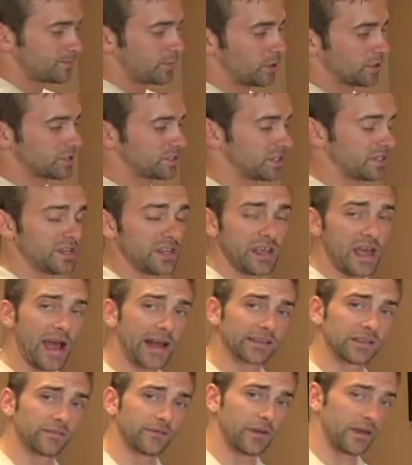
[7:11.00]
push to
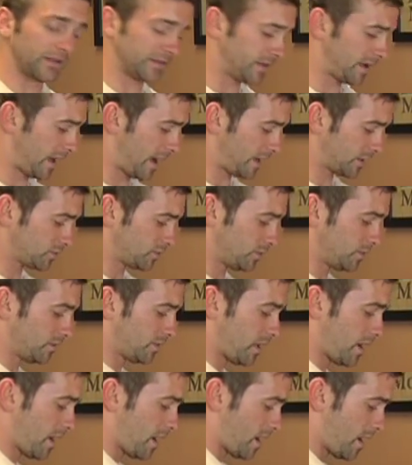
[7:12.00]
deactivate the
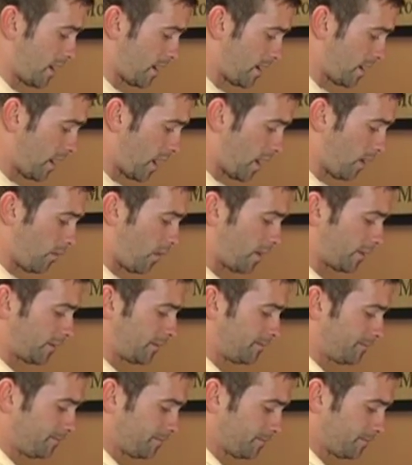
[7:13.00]
actual hot water.